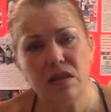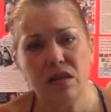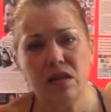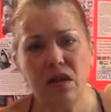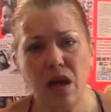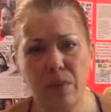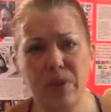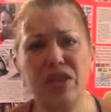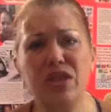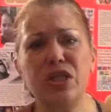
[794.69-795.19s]

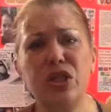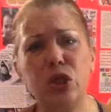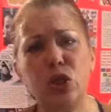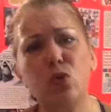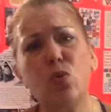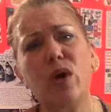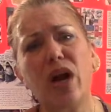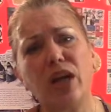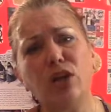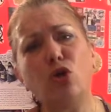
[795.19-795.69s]
I mean, this is
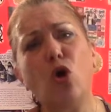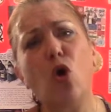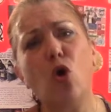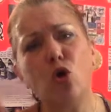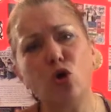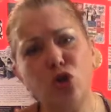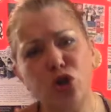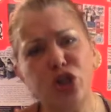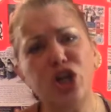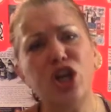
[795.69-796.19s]
what I
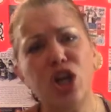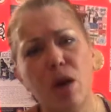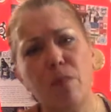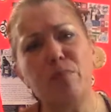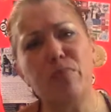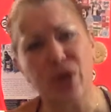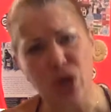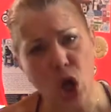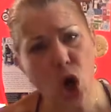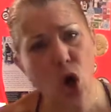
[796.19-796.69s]
told Gina
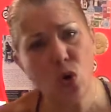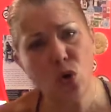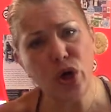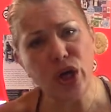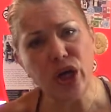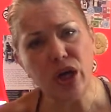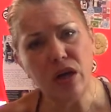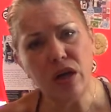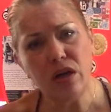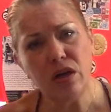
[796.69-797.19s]

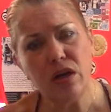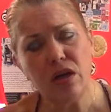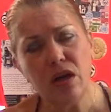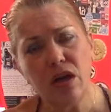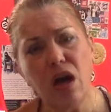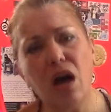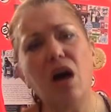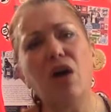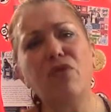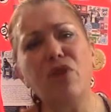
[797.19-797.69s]
Pioni
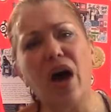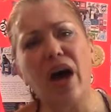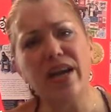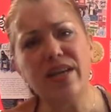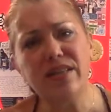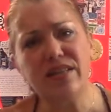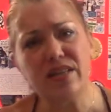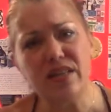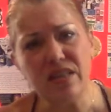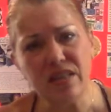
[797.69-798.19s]
of
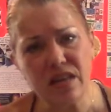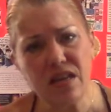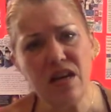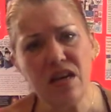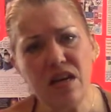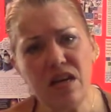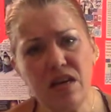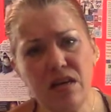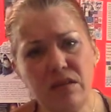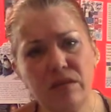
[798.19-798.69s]

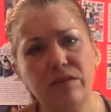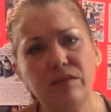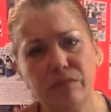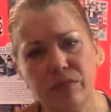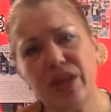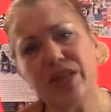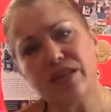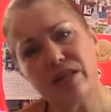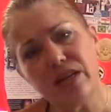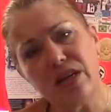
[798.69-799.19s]
ICD,
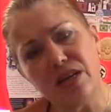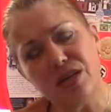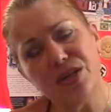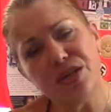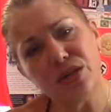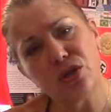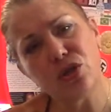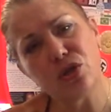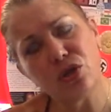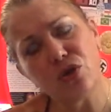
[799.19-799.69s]
that's the
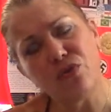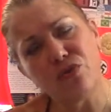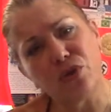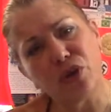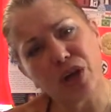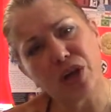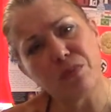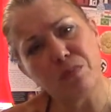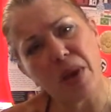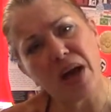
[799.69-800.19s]
Institute for
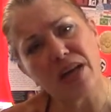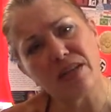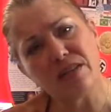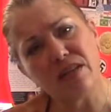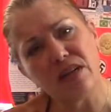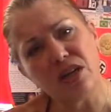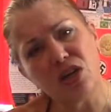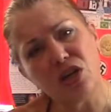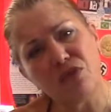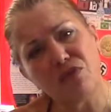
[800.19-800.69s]

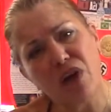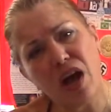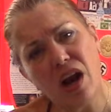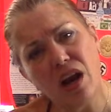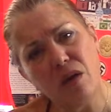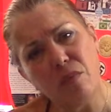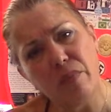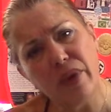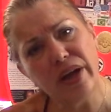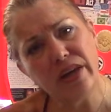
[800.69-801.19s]
Capacity
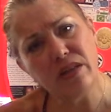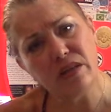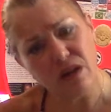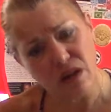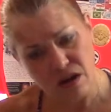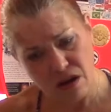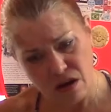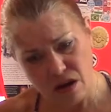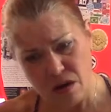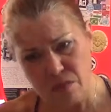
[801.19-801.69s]
Development,
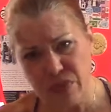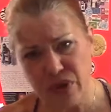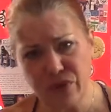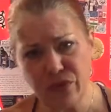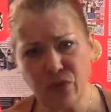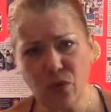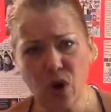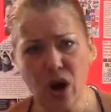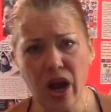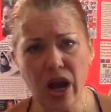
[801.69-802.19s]

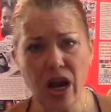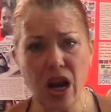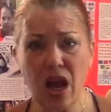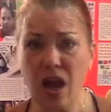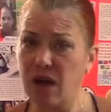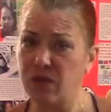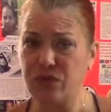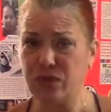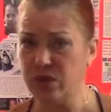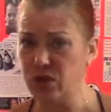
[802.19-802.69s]
before I
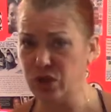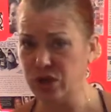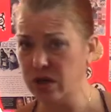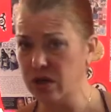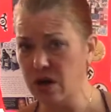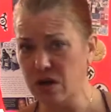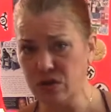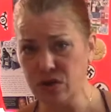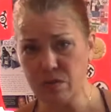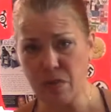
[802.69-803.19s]
left. And she
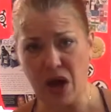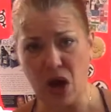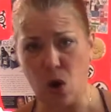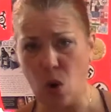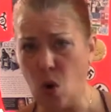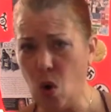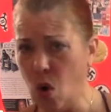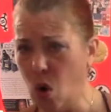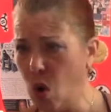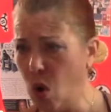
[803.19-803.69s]
knows about
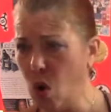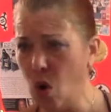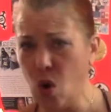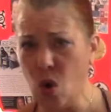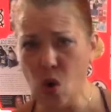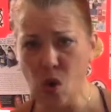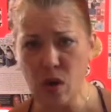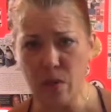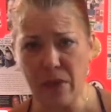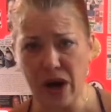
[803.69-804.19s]

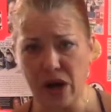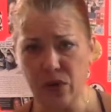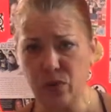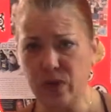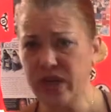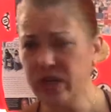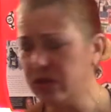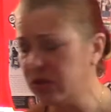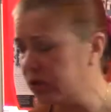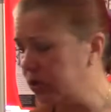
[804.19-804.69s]
all of my
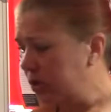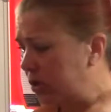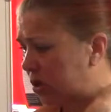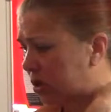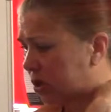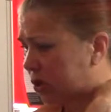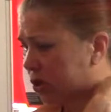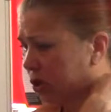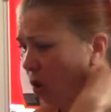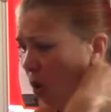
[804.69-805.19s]

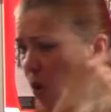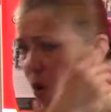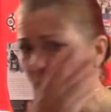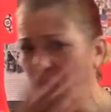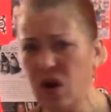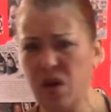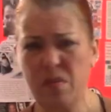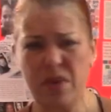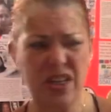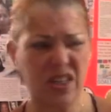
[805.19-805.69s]
research,
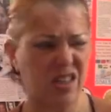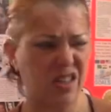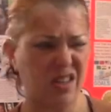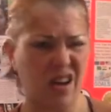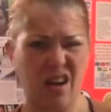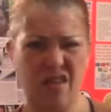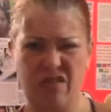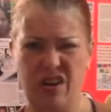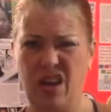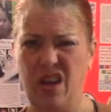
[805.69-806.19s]
all of my
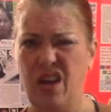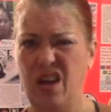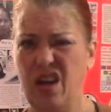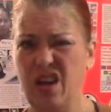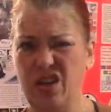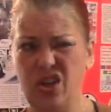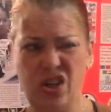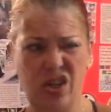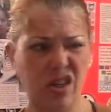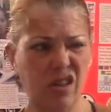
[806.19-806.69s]
stuff.
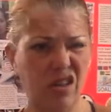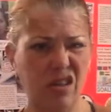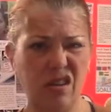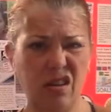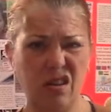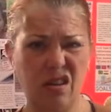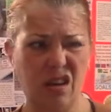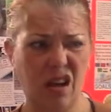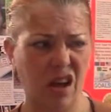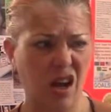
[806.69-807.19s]
And she's
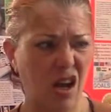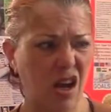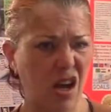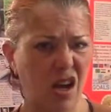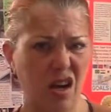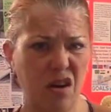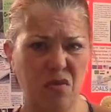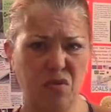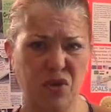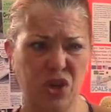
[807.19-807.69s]
the
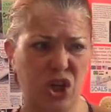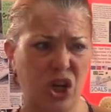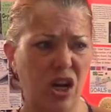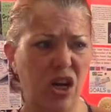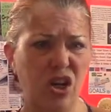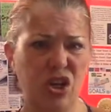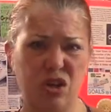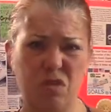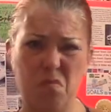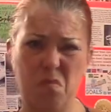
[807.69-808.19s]
head of
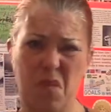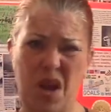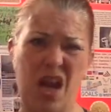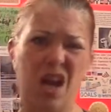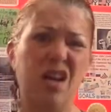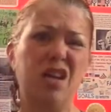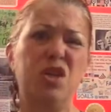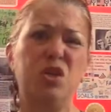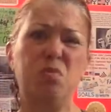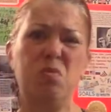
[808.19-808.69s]
change and
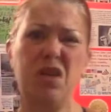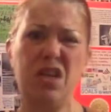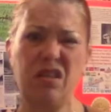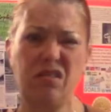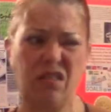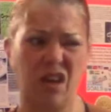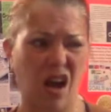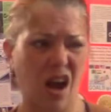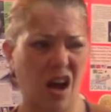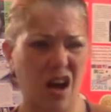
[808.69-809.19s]
management at
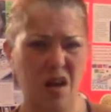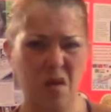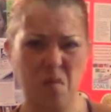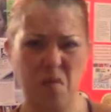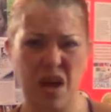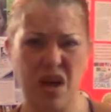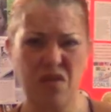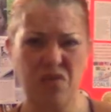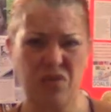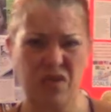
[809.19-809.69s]
the
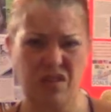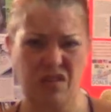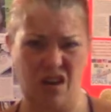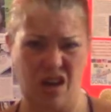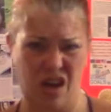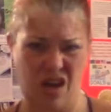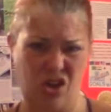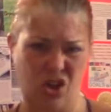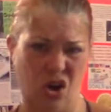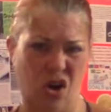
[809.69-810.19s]
IMF at
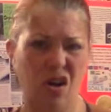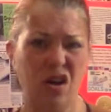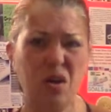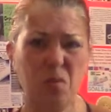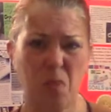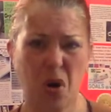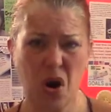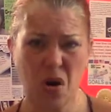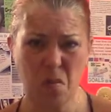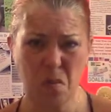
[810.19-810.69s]
the HR
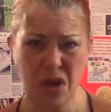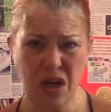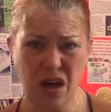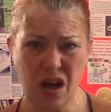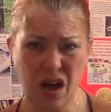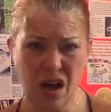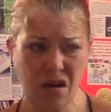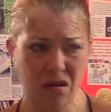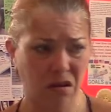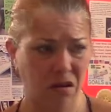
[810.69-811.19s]
department
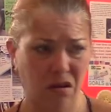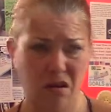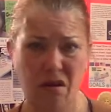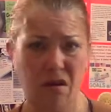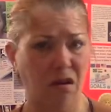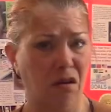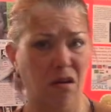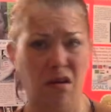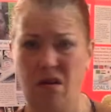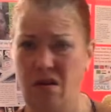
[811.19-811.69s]
now.
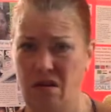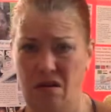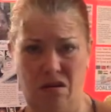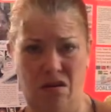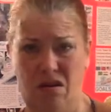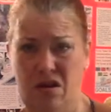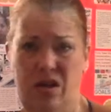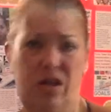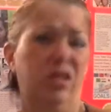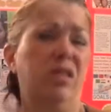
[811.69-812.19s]

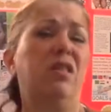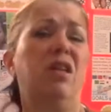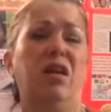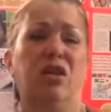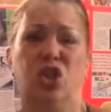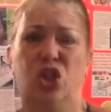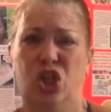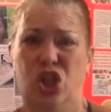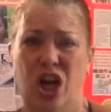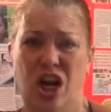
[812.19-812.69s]
She's
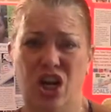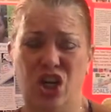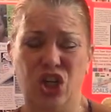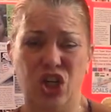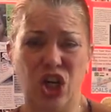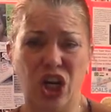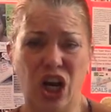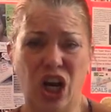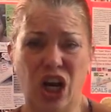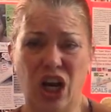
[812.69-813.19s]
not
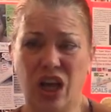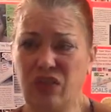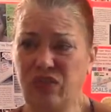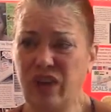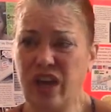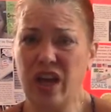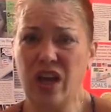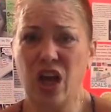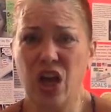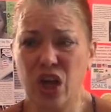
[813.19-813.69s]
changing
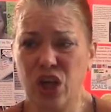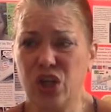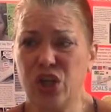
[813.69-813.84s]
anything.